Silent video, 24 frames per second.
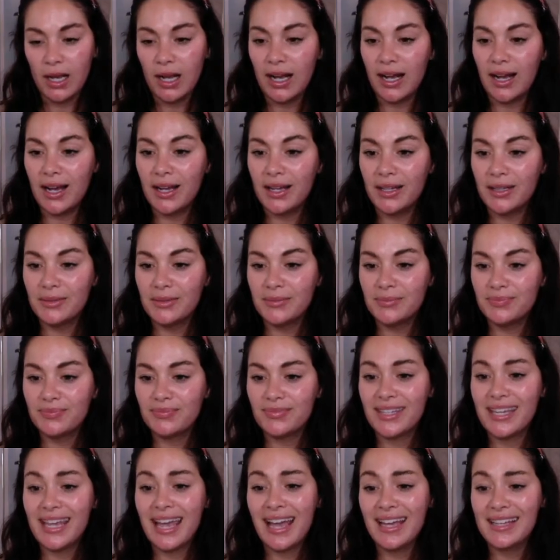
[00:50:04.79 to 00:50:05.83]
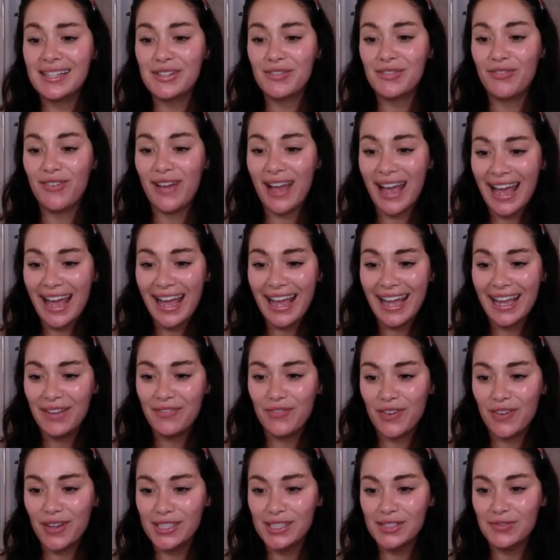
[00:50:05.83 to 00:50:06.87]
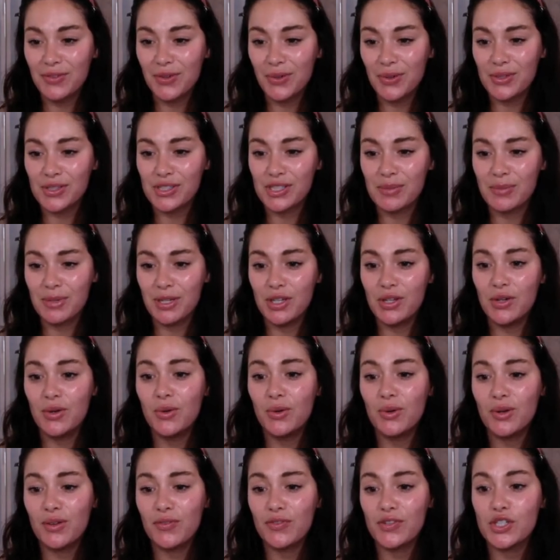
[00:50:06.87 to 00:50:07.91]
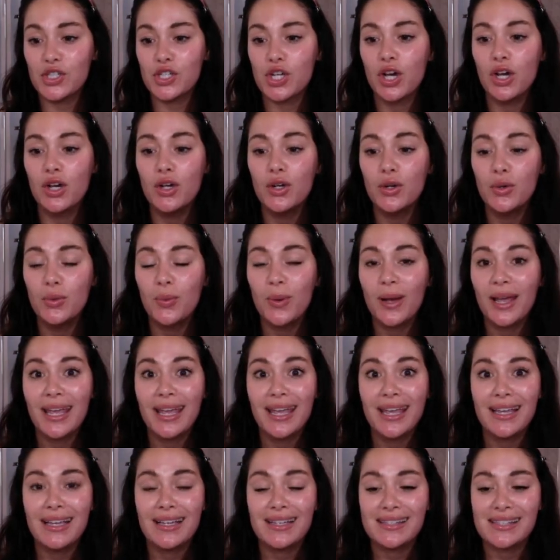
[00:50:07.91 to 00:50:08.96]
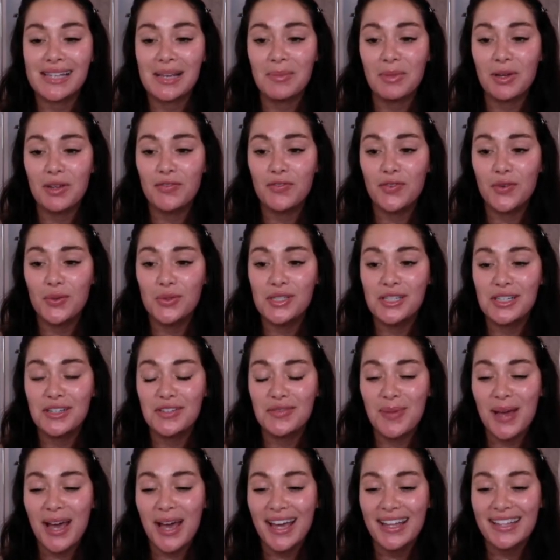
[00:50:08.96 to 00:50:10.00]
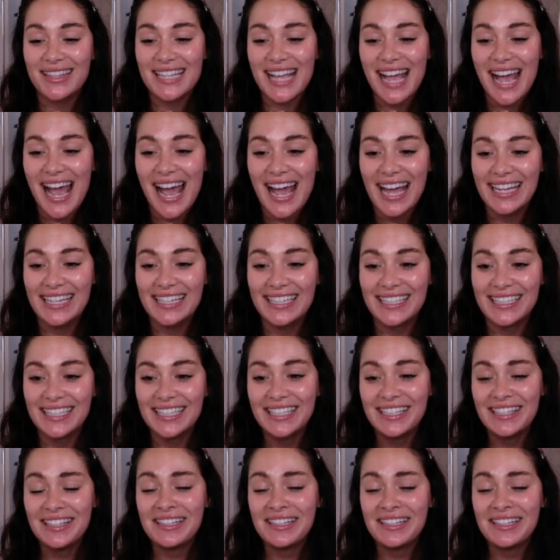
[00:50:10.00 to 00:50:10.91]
Yes, Faye, 1st of August to Mallorca for 2 weeks and my 40th birthday.